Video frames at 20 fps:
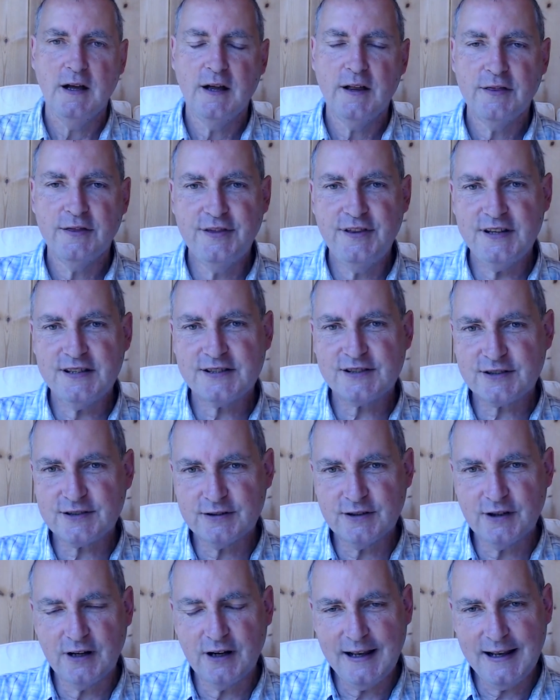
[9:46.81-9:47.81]
This
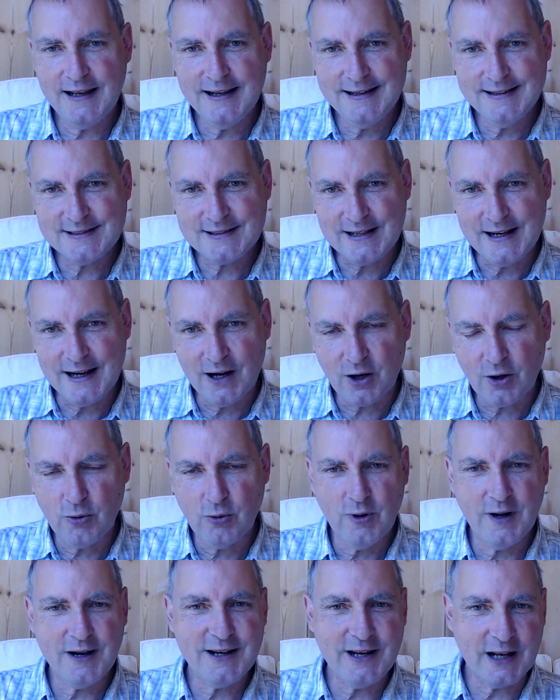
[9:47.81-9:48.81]
is a
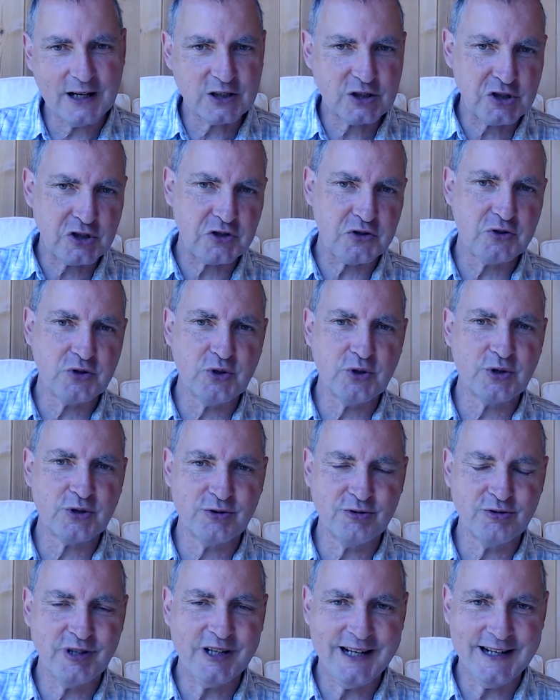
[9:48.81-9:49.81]
quite
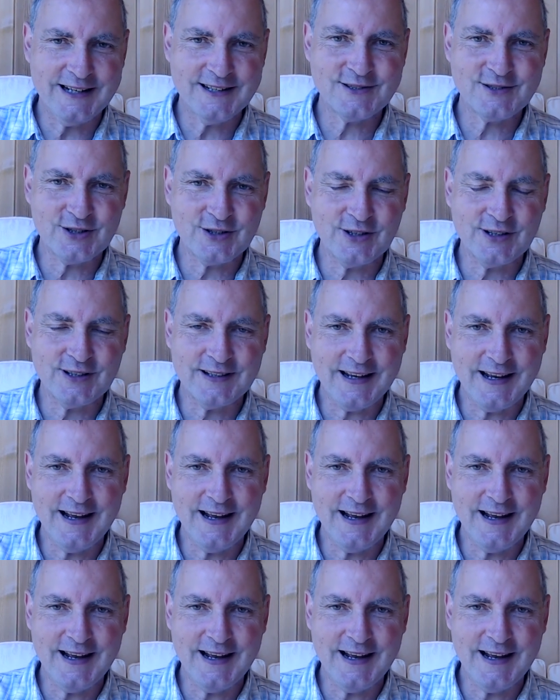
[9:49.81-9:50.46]
extraordinary incident